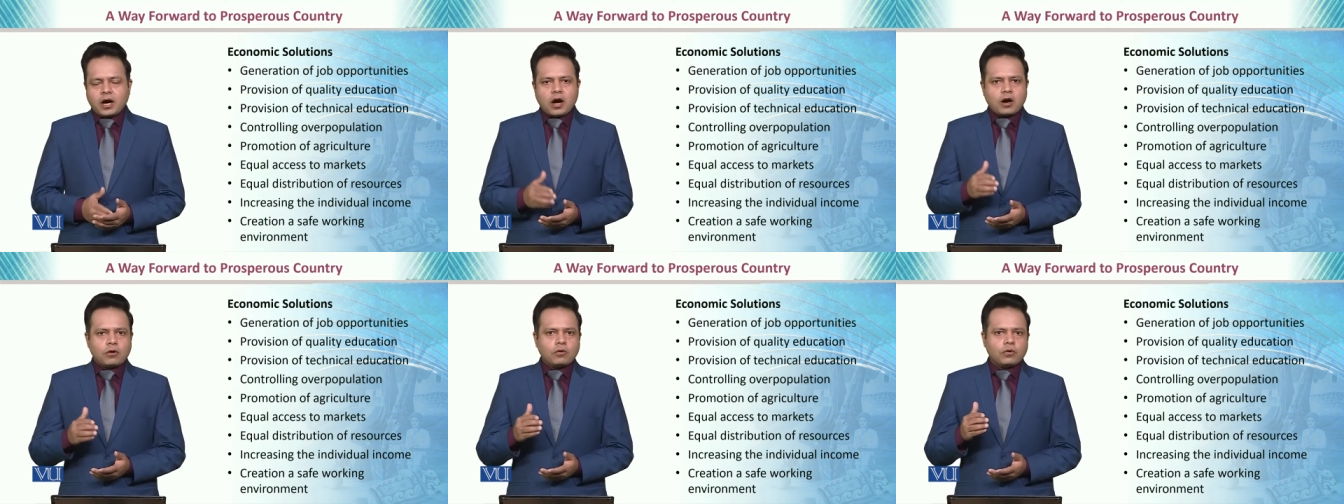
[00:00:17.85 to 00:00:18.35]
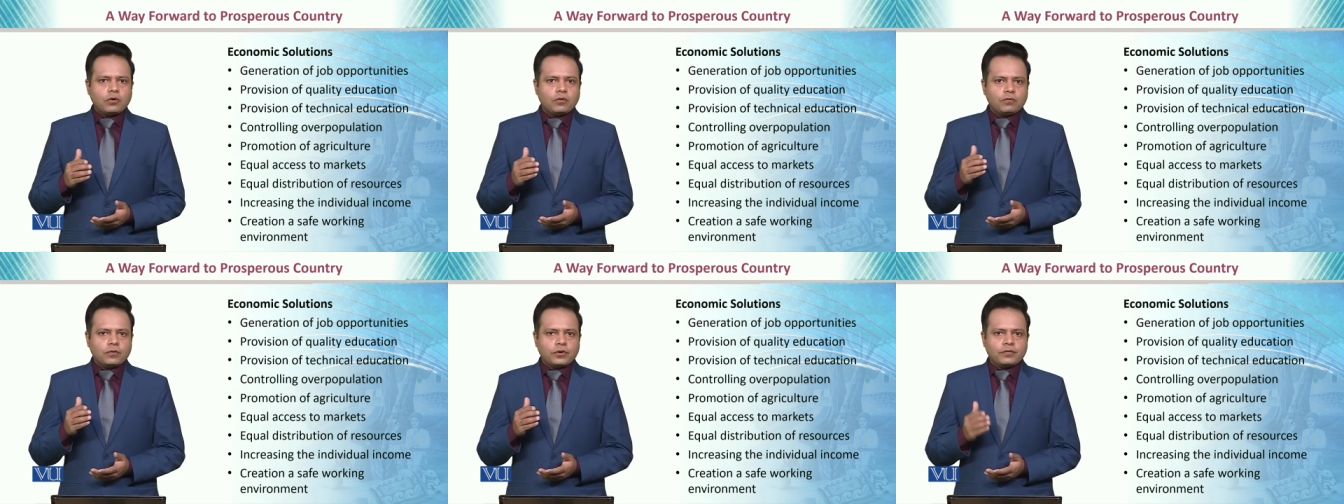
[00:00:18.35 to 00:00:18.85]
how
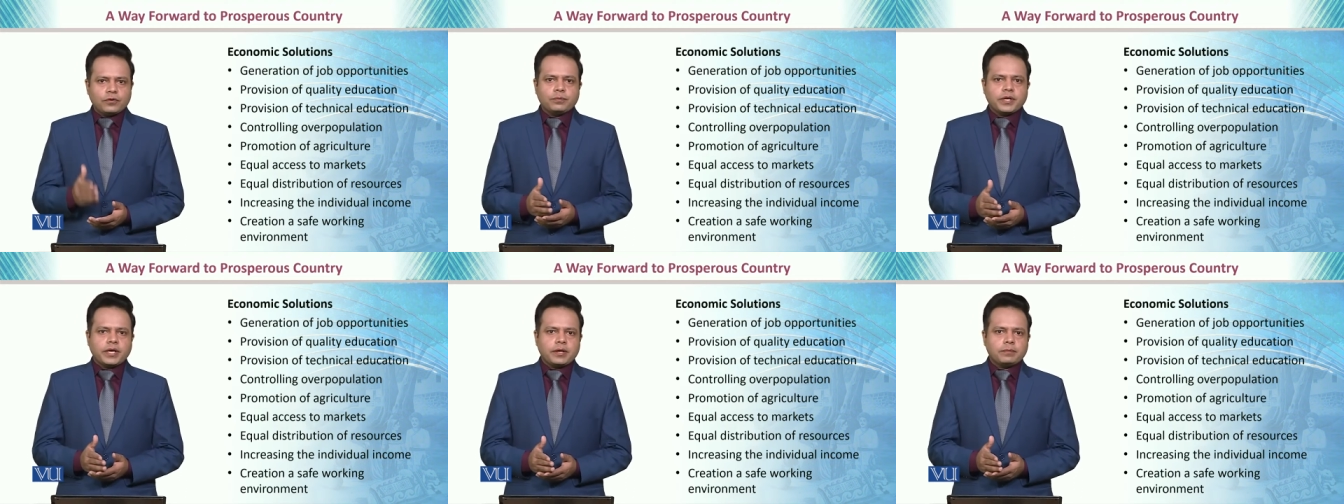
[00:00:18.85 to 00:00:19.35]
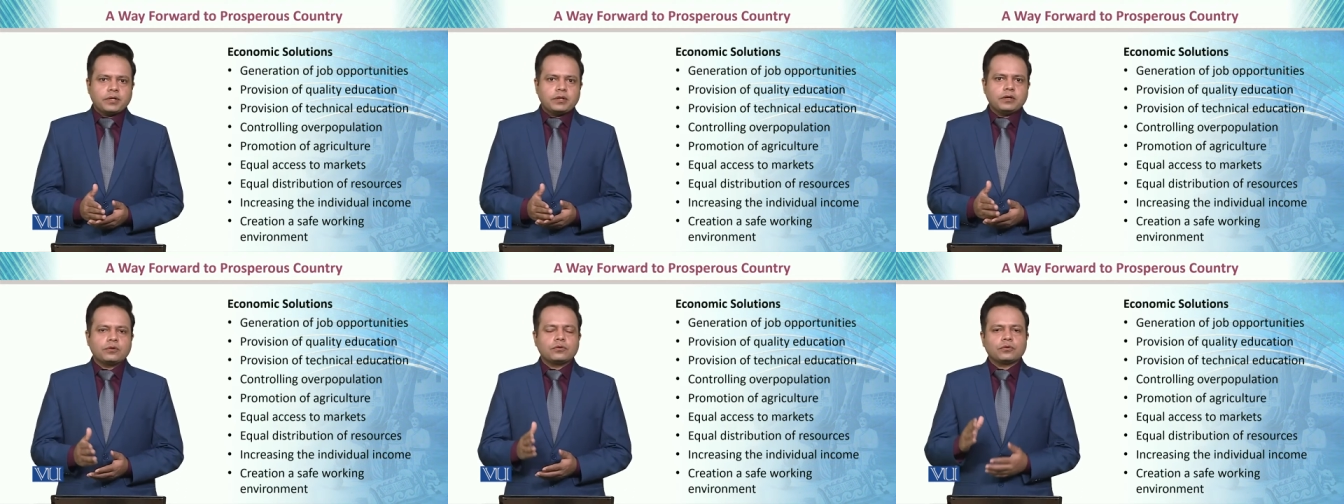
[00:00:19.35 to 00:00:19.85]
we would be
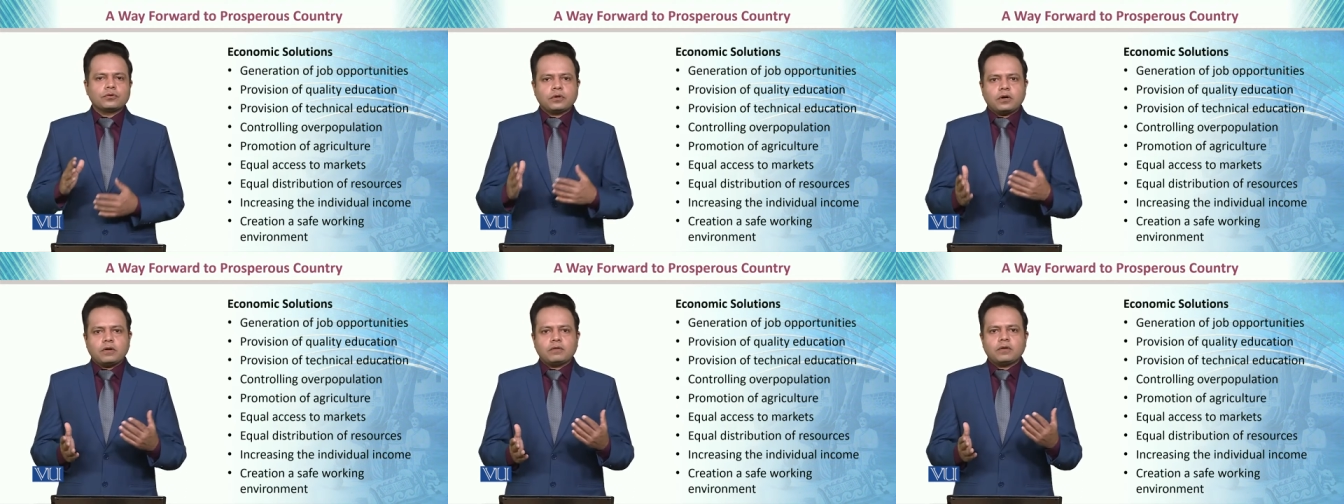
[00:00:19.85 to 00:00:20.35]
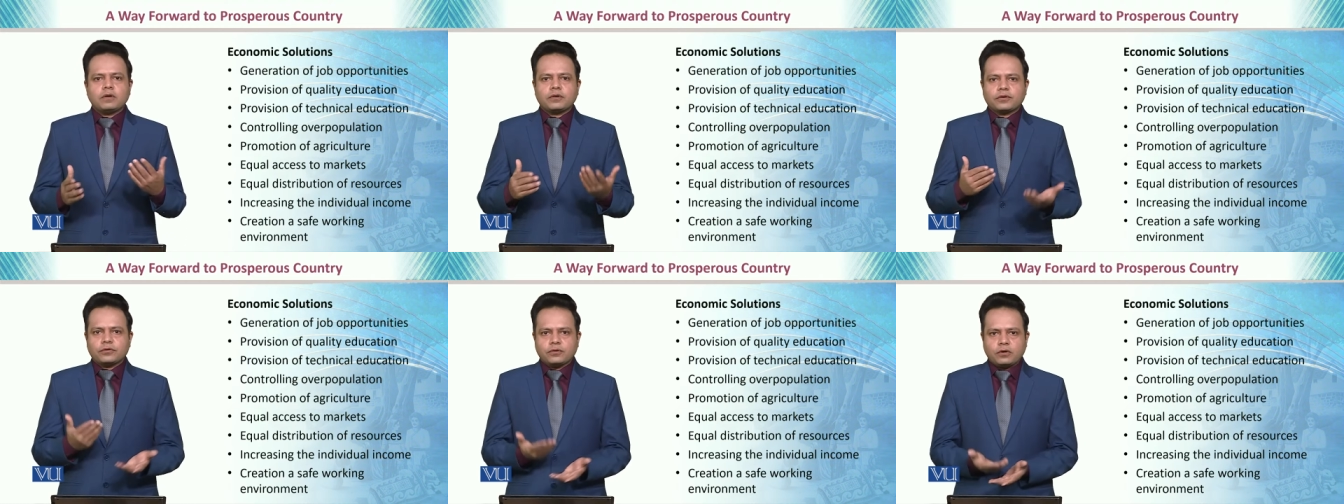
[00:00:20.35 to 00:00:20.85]
able to solve or
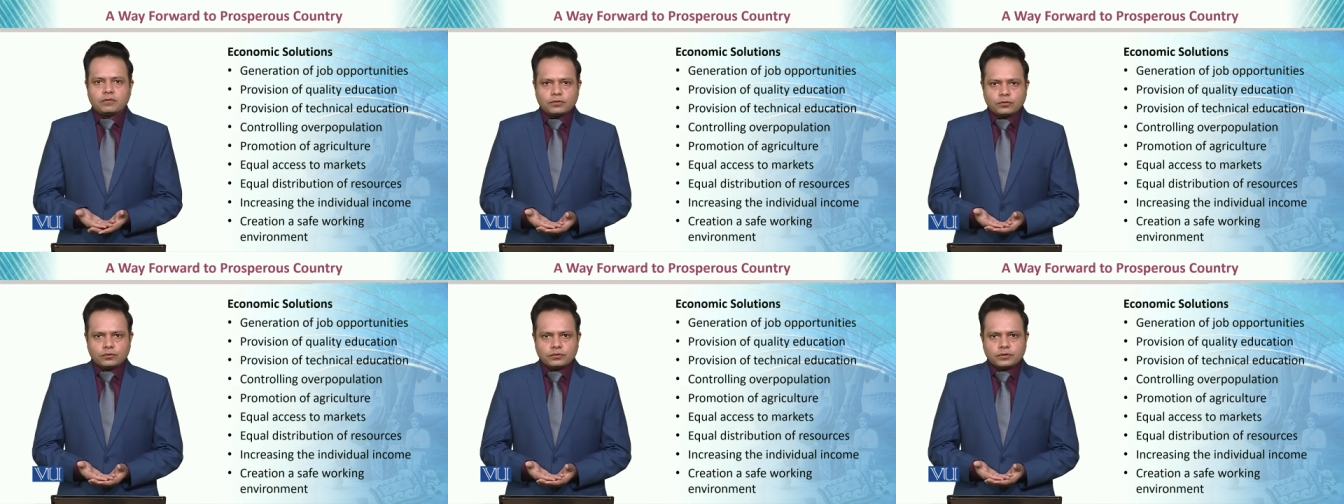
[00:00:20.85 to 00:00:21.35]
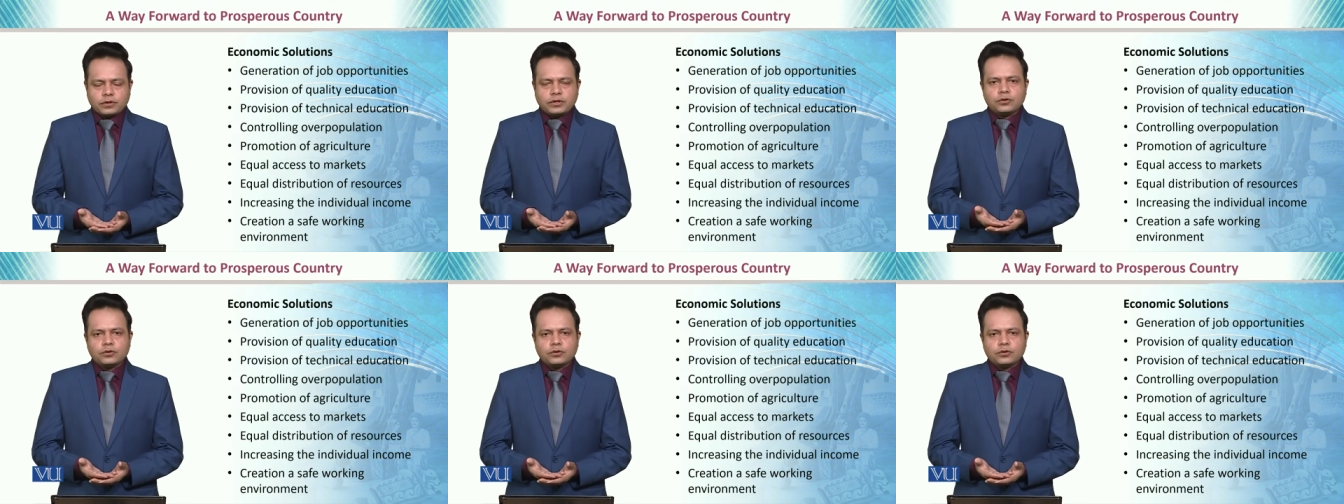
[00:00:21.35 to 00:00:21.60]
resolve those